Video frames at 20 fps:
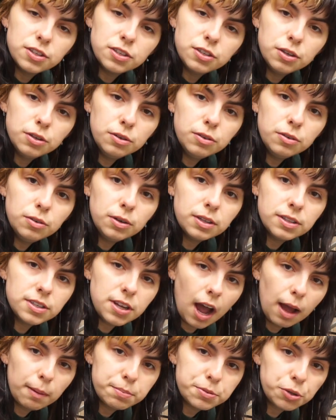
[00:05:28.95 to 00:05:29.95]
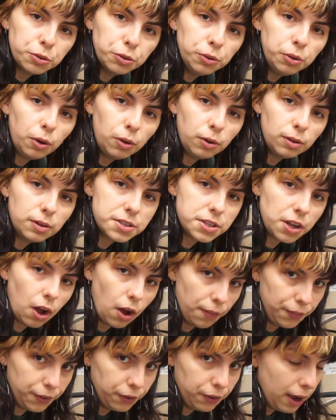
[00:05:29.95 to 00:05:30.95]
two top screw holes
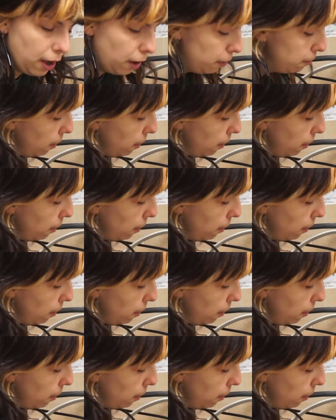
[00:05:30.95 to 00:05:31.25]
on the ground